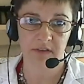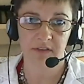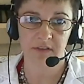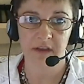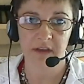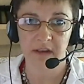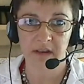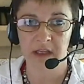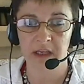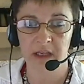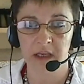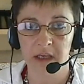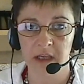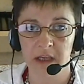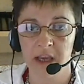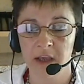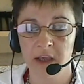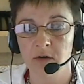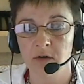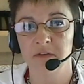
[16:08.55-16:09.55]
The
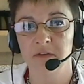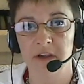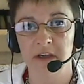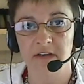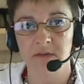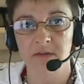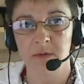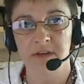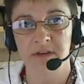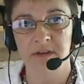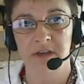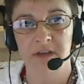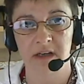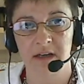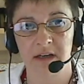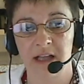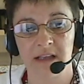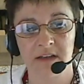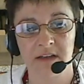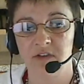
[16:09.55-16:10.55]
interface with the
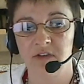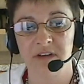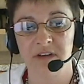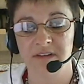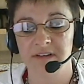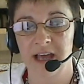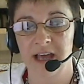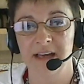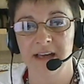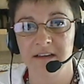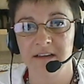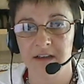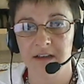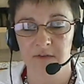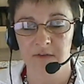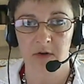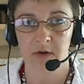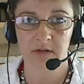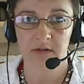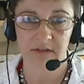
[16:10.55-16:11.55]
technology is not a
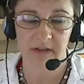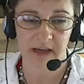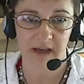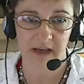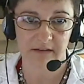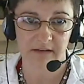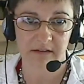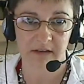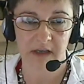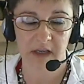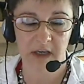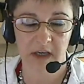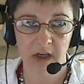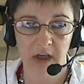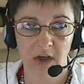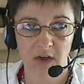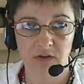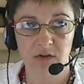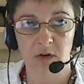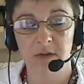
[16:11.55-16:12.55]
difficult task.
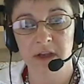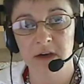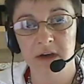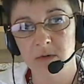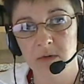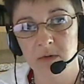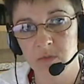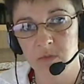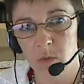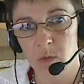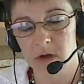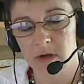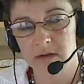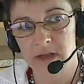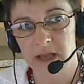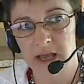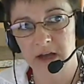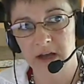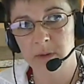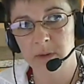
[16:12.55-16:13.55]
So there was one.
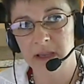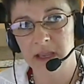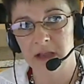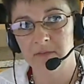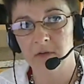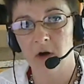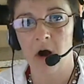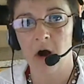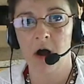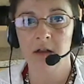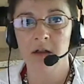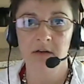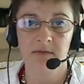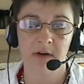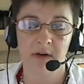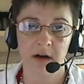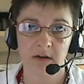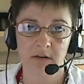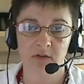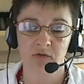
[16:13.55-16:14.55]
How do we have all of
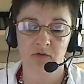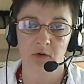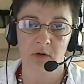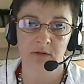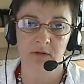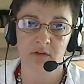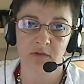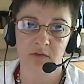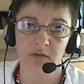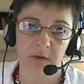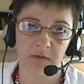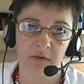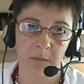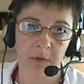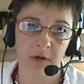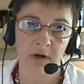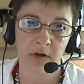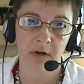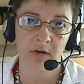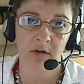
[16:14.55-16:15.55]
our instructors be
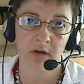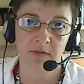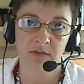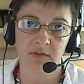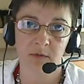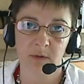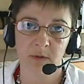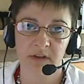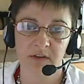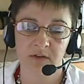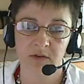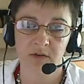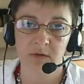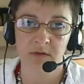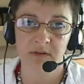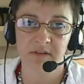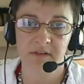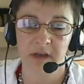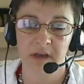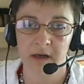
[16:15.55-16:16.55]
familiar enough so when a
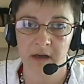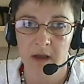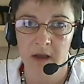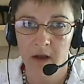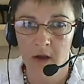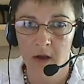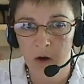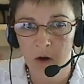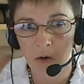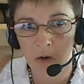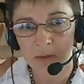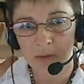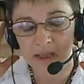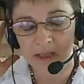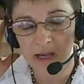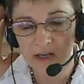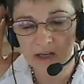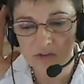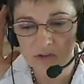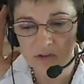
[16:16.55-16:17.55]
student said, oh my
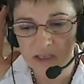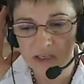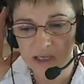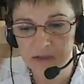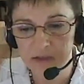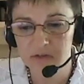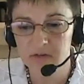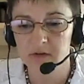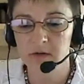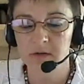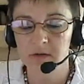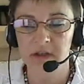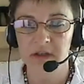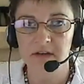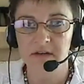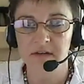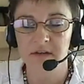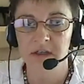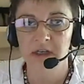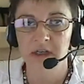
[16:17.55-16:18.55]
gosh, I can't do
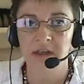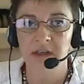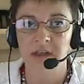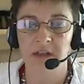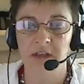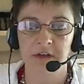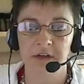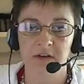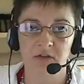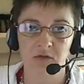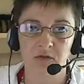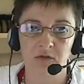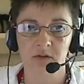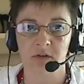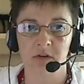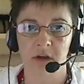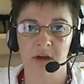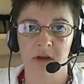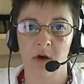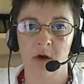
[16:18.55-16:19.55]
this, that the instructor
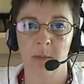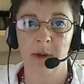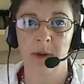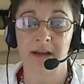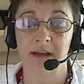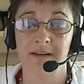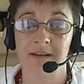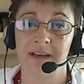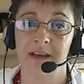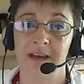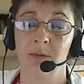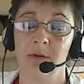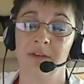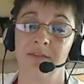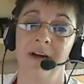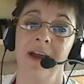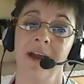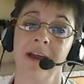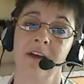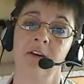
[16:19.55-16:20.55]
can go back and say, well,
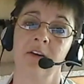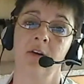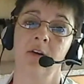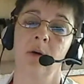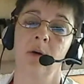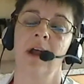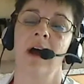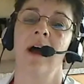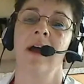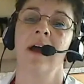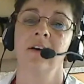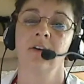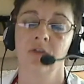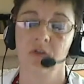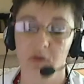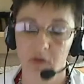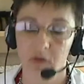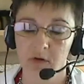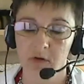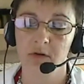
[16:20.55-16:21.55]
if I can do it, I
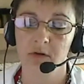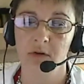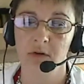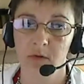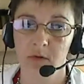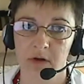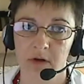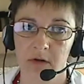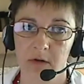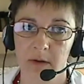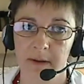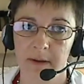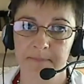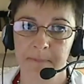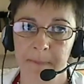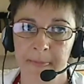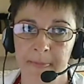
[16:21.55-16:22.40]
assure you, you can do it.